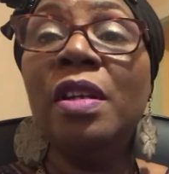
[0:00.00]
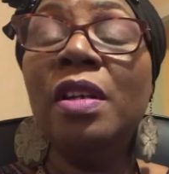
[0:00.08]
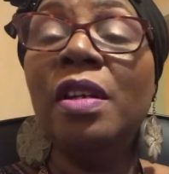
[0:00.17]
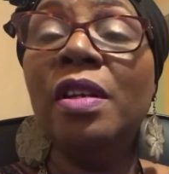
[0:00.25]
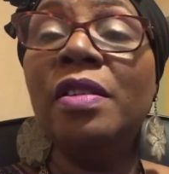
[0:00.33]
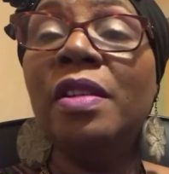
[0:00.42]

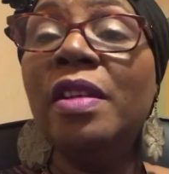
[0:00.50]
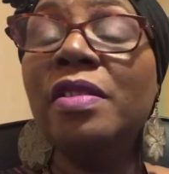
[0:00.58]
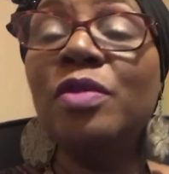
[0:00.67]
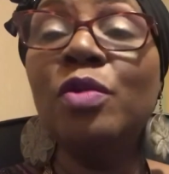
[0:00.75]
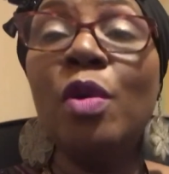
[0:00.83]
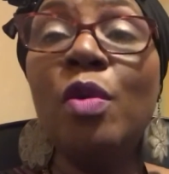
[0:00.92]
There's
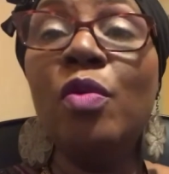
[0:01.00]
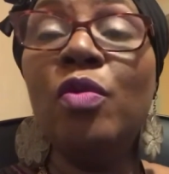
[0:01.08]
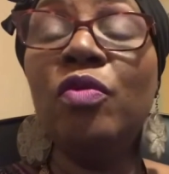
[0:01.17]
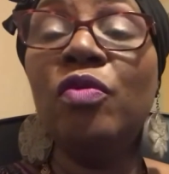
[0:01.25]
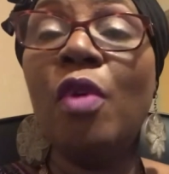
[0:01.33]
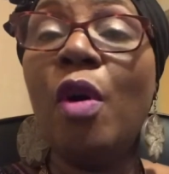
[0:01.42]
no
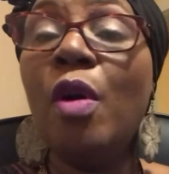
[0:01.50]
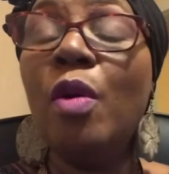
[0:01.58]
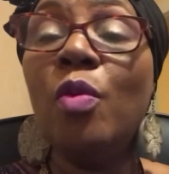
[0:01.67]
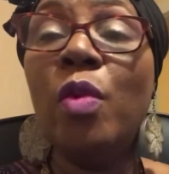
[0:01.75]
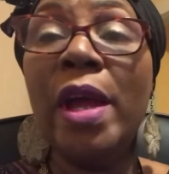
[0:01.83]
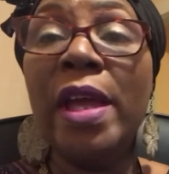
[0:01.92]
wrong
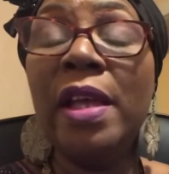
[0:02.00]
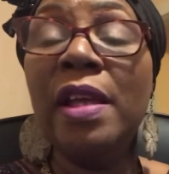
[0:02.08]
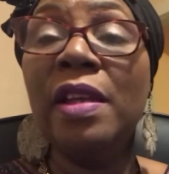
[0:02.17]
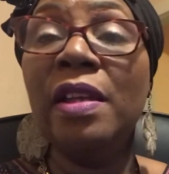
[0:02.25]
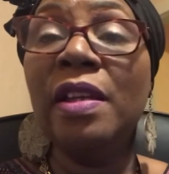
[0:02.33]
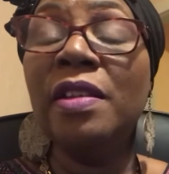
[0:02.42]
way
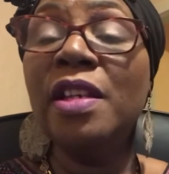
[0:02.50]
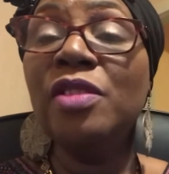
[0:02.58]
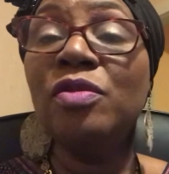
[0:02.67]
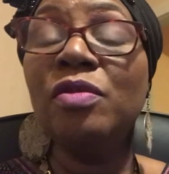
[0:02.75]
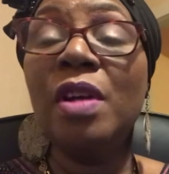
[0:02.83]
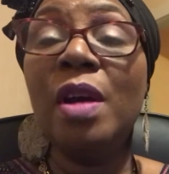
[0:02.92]
unless you
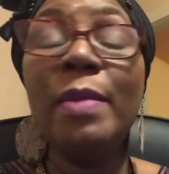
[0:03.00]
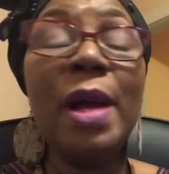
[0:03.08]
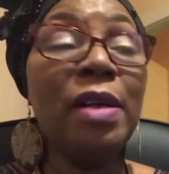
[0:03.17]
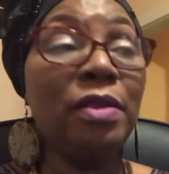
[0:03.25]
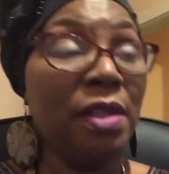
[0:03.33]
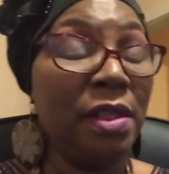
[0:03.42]
come out
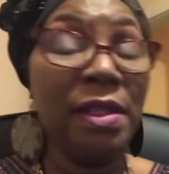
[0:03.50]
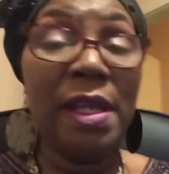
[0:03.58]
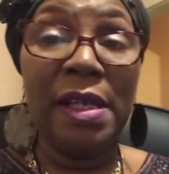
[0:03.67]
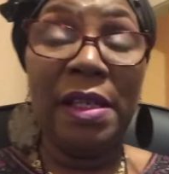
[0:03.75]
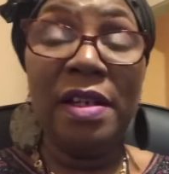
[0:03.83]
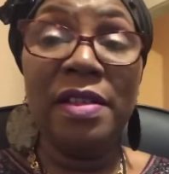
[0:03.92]
looking like
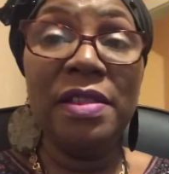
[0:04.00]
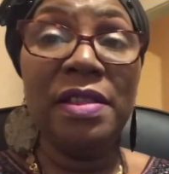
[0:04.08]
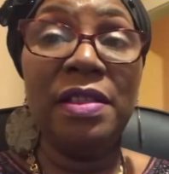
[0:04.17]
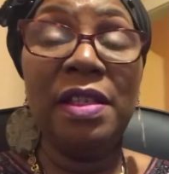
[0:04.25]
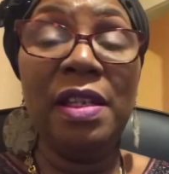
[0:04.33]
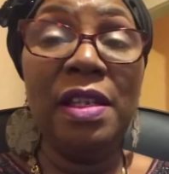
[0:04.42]
Cousin
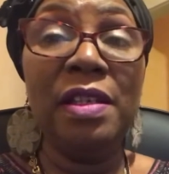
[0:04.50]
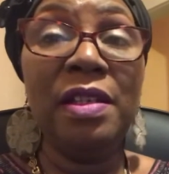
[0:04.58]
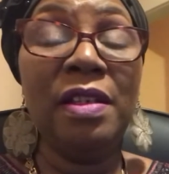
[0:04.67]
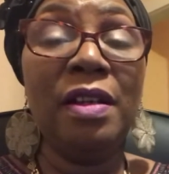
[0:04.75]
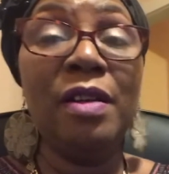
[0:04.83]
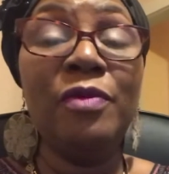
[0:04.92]
It.
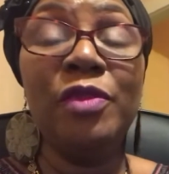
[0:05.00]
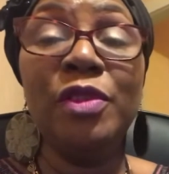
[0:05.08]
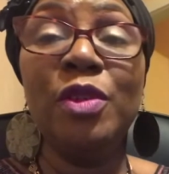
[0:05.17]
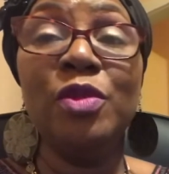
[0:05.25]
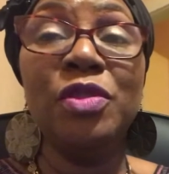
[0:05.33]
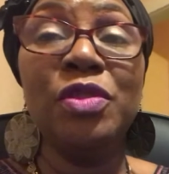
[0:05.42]
For
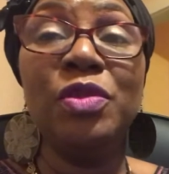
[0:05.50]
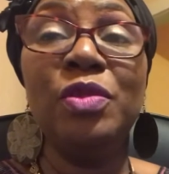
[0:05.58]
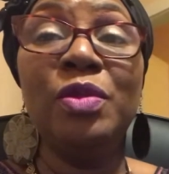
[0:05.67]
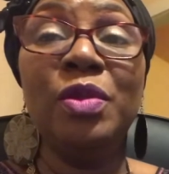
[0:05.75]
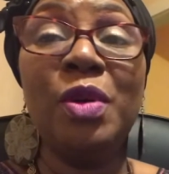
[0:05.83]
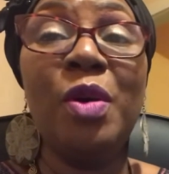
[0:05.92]
those of you
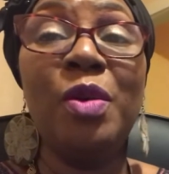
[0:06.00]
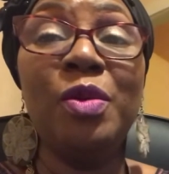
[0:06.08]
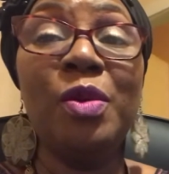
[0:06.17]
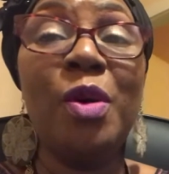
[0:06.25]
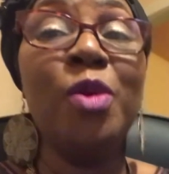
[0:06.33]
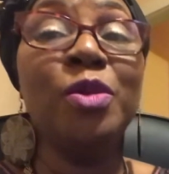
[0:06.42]

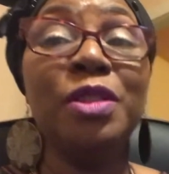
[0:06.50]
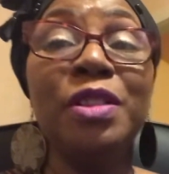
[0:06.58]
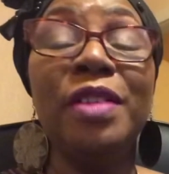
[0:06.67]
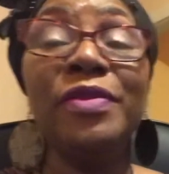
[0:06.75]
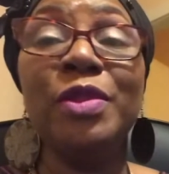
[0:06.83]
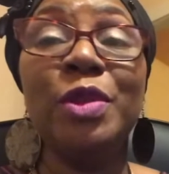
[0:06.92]
old enough
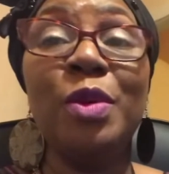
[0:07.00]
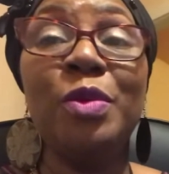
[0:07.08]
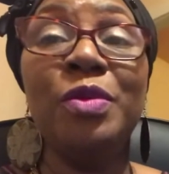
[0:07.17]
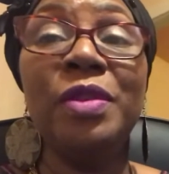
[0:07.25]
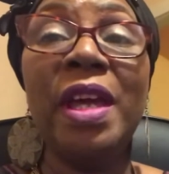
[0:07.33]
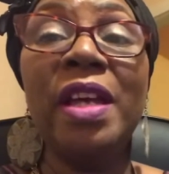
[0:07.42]
to know who
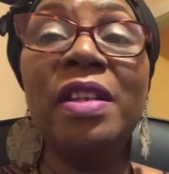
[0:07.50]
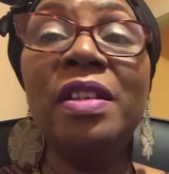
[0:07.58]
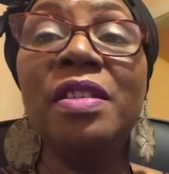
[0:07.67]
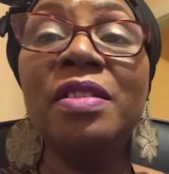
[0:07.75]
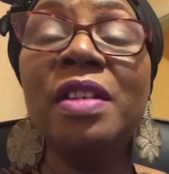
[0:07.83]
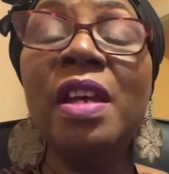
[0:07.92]
that is,
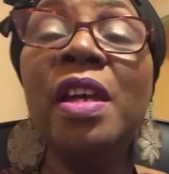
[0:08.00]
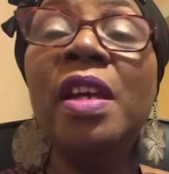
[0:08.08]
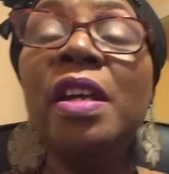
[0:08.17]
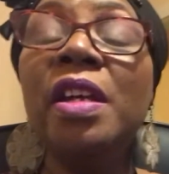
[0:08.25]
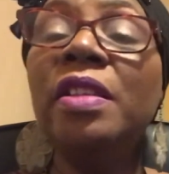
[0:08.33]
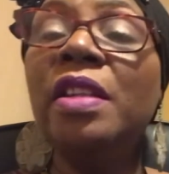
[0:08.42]

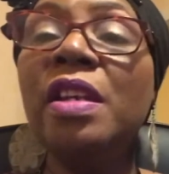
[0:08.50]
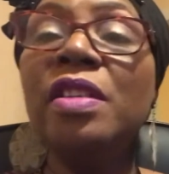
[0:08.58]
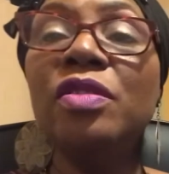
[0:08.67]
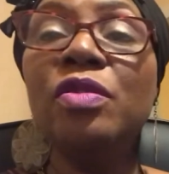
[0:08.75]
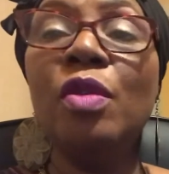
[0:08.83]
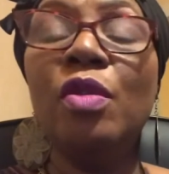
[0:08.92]
there's
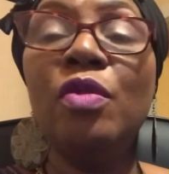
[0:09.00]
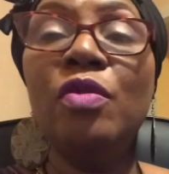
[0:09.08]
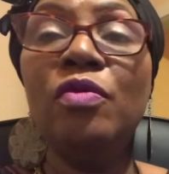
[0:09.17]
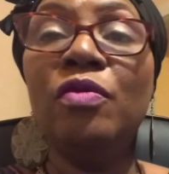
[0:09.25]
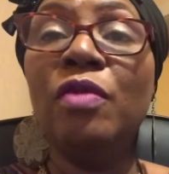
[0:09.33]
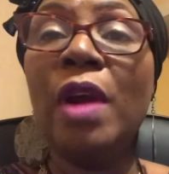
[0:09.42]
no
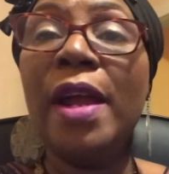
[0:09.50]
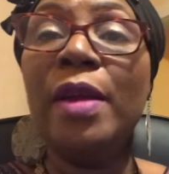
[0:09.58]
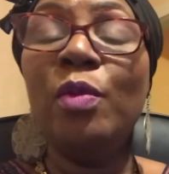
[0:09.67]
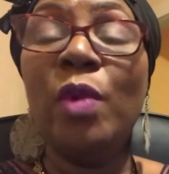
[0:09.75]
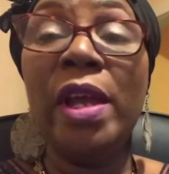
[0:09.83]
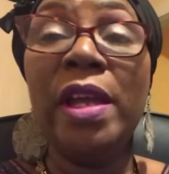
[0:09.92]
right
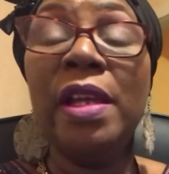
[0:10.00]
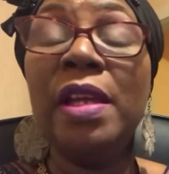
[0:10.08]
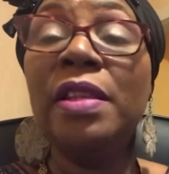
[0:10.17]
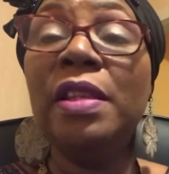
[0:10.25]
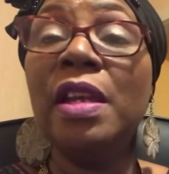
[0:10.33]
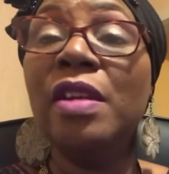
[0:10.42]
way and
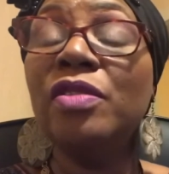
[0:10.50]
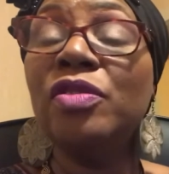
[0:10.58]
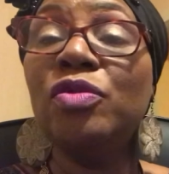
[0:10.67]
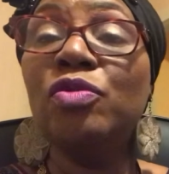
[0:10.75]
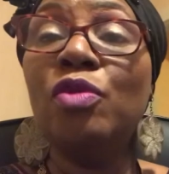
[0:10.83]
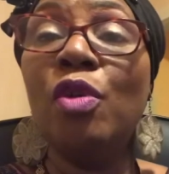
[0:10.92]
there's
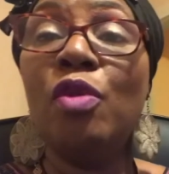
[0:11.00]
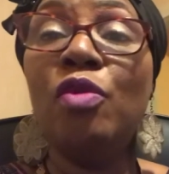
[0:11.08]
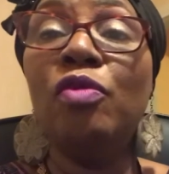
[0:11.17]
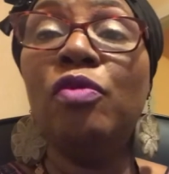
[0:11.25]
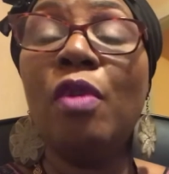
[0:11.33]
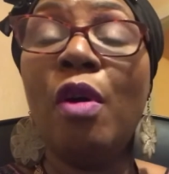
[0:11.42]
no
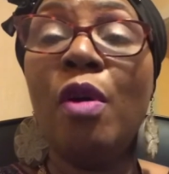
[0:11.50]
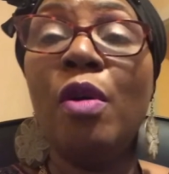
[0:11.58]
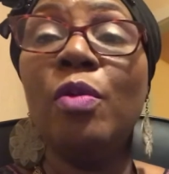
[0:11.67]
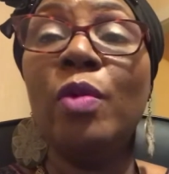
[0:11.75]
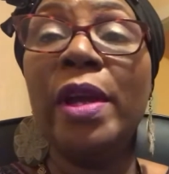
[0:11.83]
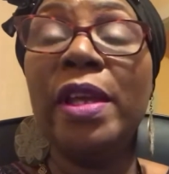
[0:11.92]
wrong
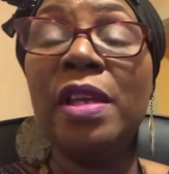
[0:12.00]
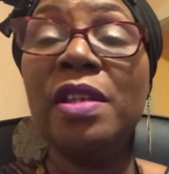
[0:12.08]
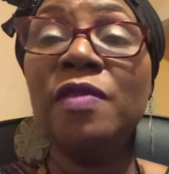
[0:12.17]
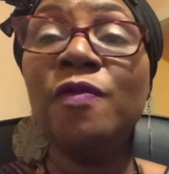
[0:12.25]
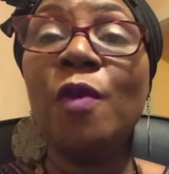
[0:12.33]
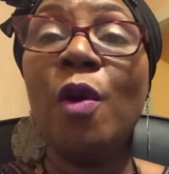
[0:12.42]
way as
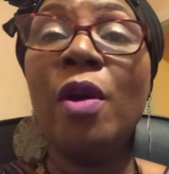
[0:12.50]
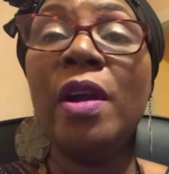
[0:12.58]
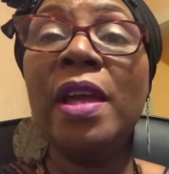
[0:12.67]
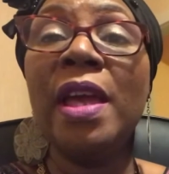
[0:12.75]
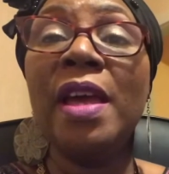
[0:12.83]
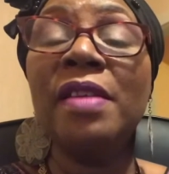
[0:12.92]
far
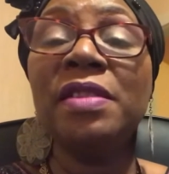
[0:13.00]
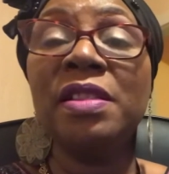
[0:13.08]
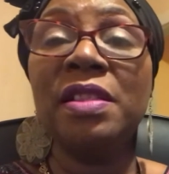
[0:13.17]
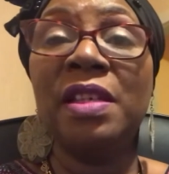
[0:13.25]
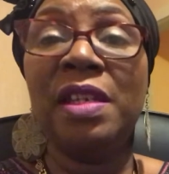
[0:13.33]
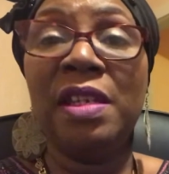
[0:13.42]
as
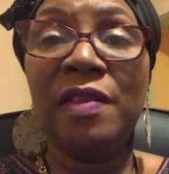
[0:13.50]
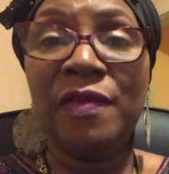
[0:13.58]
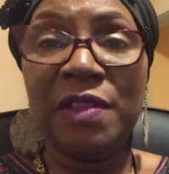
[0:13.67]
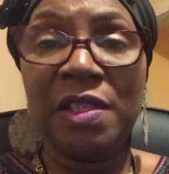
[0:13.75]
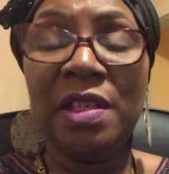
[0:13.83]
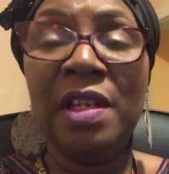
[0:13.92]
gifts
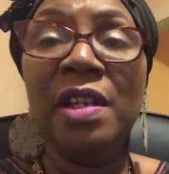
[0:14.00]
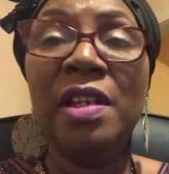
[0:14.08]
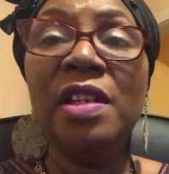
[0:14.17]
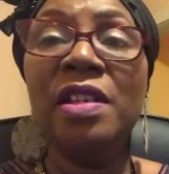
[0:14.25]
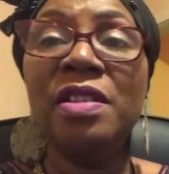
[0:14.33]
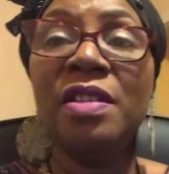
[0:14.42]

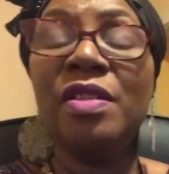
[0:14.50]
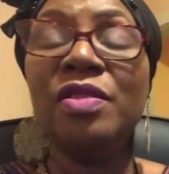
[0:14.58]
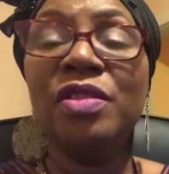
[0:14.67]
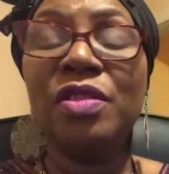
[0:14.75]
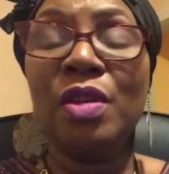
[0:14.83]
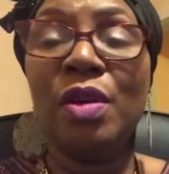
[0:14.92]
is
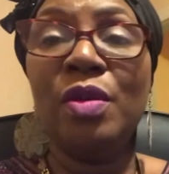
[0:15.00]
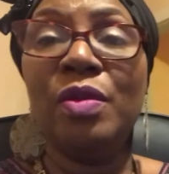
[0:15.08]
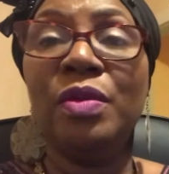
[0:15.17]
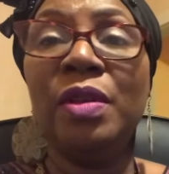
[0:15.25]
concerned.